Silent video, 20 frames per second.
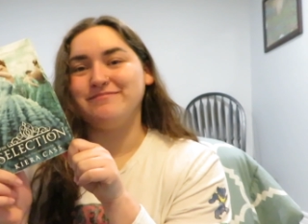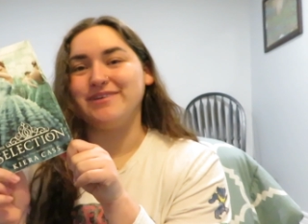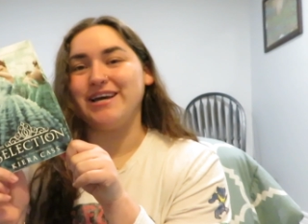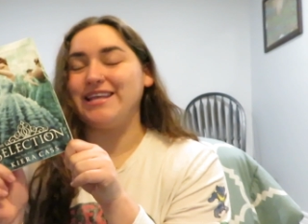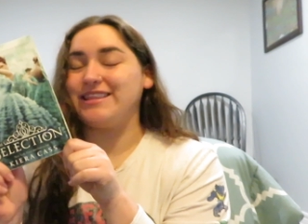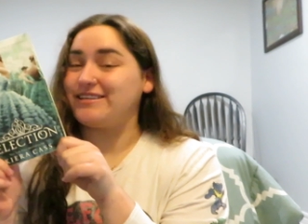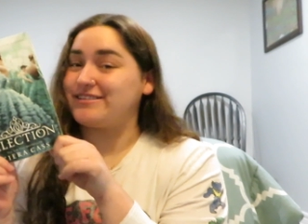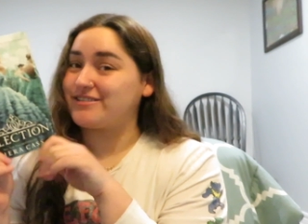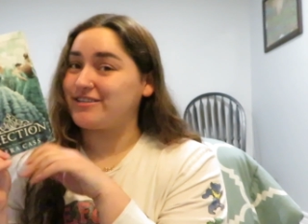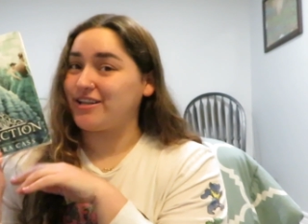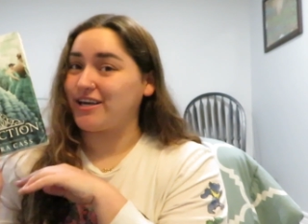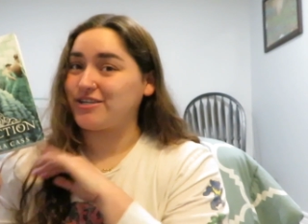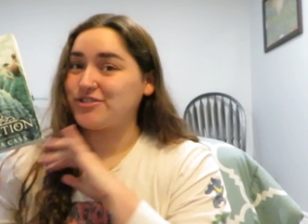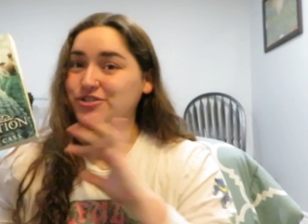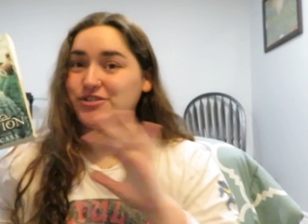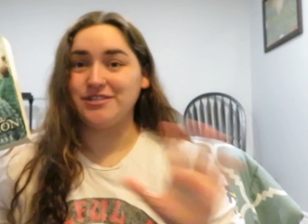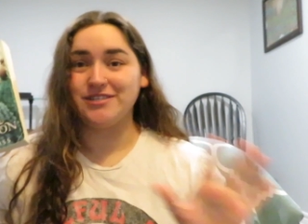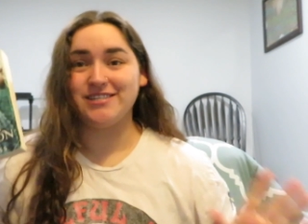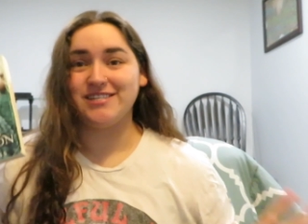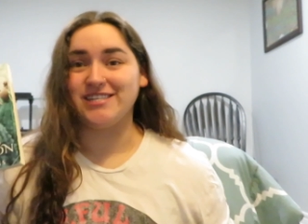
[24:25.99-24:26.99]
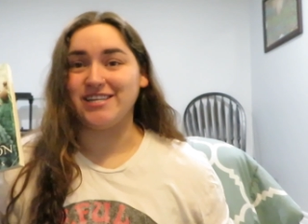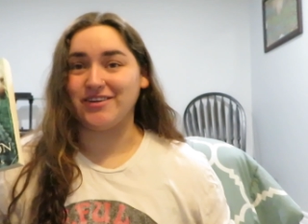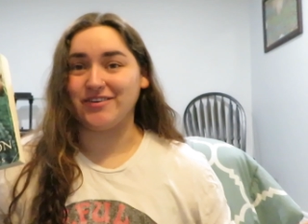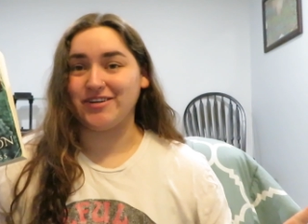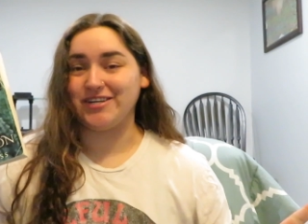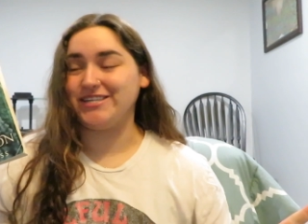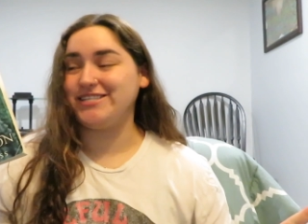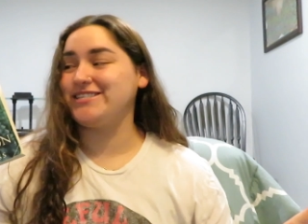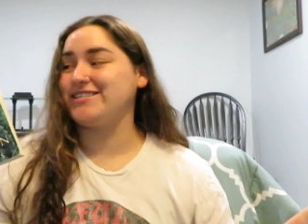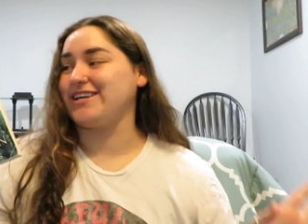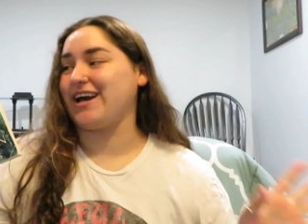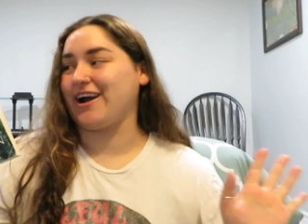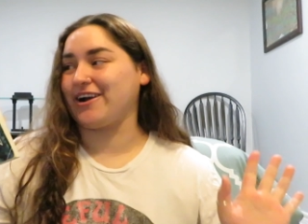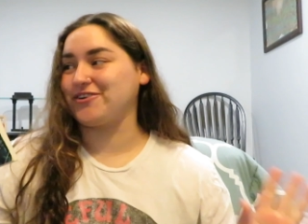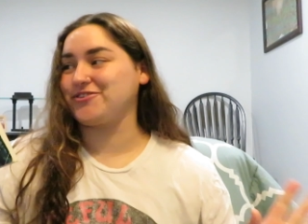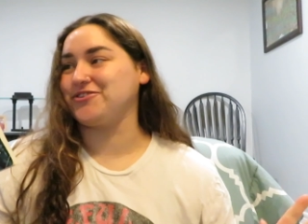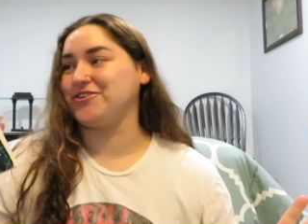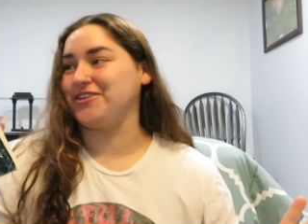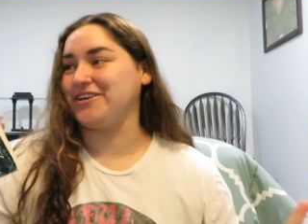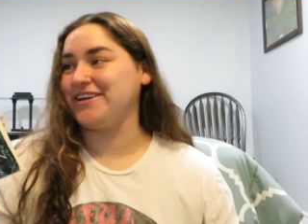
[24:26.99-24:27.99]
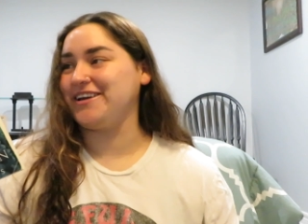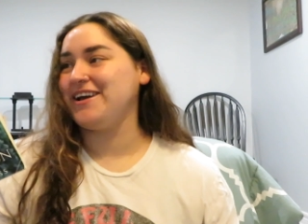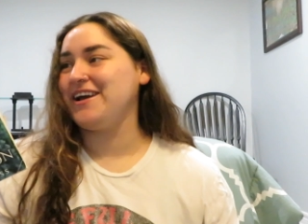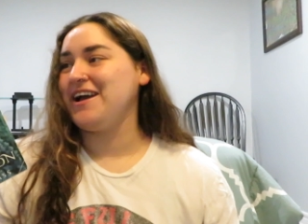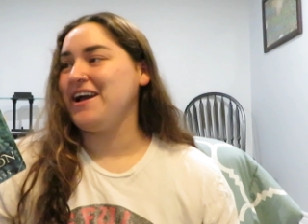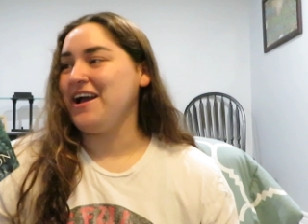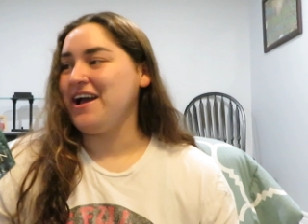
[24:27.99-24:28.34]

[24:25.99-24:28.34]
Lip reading: and the Selection series actually,